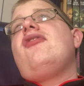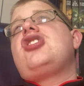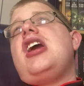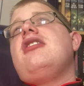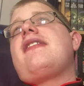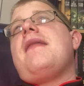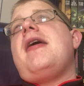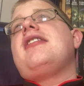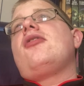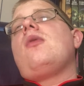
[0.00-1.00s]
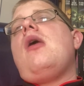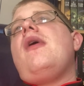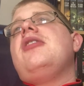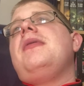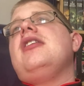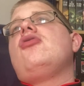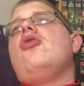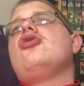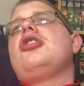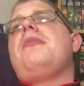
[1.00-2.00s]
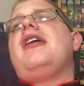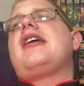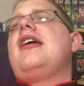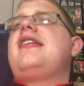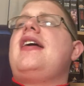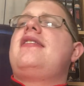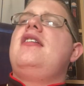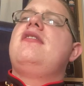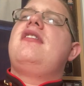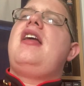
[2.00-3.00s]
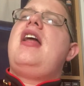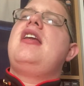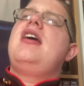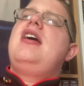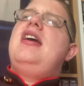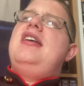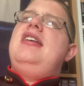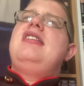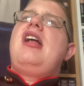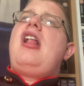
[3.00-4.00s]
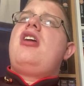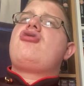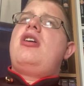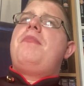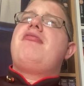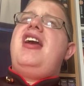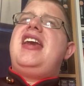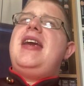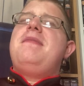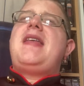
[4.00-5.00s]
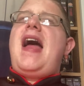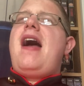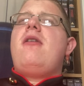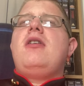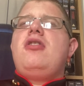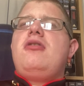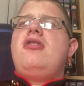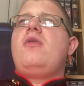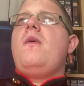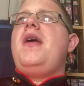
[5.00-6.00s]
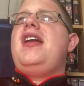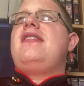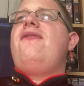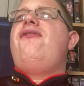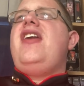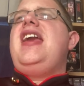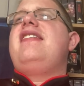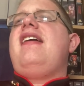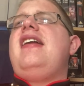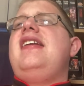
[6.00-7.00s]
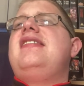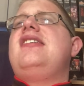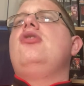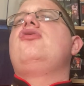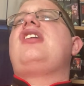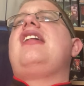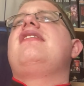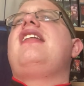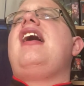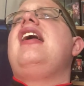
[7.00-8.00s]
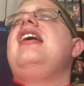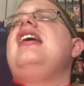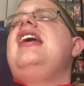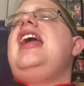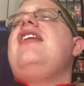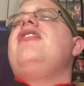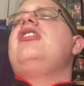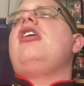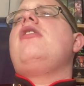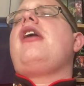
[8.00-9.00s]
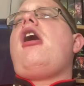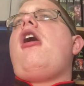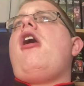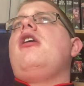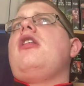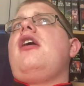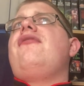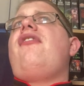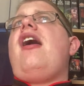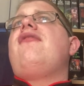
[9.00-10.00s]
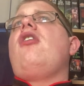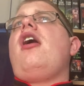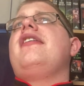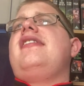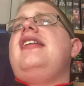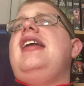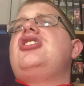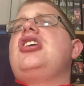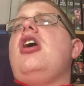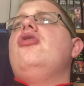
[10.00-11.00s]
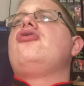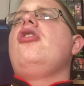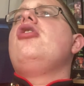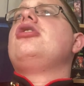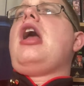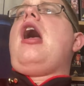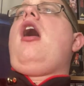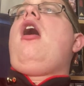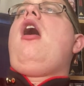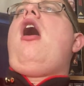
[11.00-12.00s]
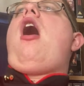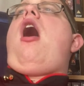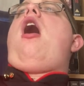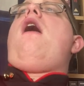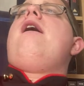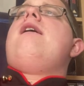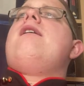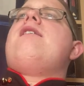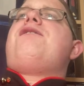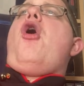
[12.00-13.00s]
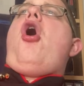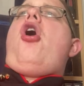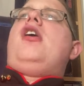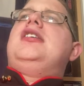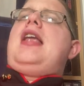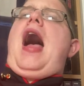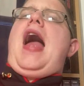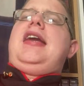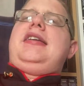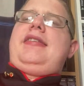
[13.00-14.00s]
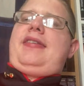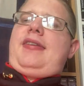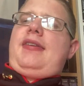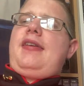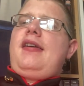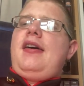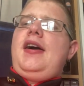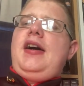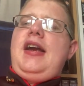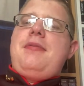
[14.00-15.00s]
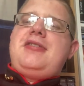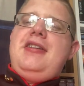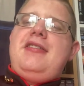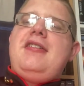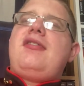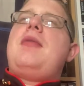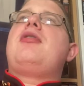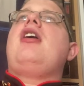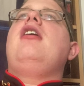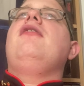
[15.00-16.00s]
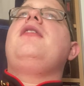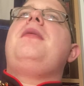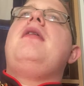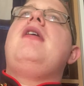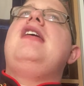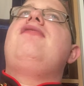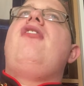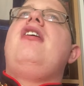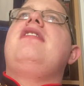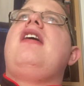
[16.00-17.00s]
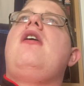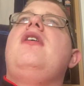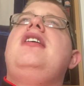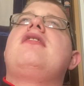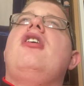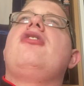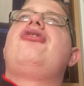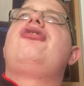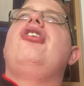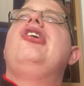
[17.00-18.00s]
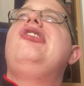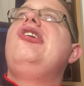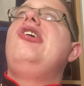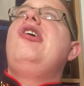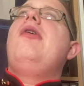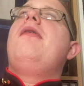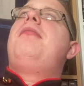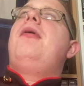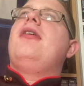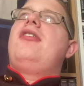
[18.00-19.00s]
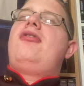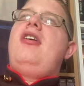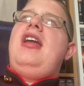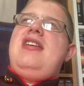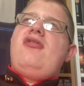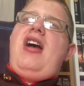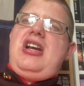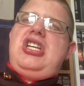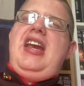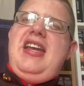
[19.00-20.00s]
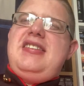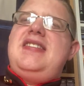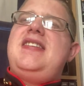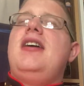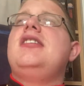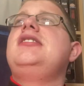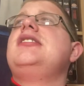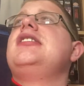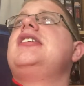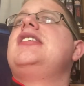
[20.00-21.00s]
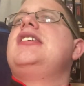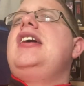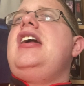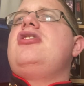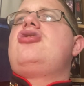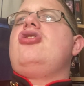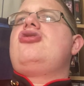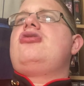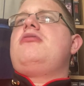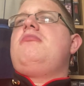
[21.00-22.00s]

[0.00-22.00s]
chain of command as well, where he's being tortured by the Cardassians, and then he's like trying to break him down to admit defeat, and he still stands there. Even though there are like 5 lights, he literally goes, there are 4 lights! I absolutely do love that episode. I love the bit where he finds out he's got a son, but it's not actually his son. It's just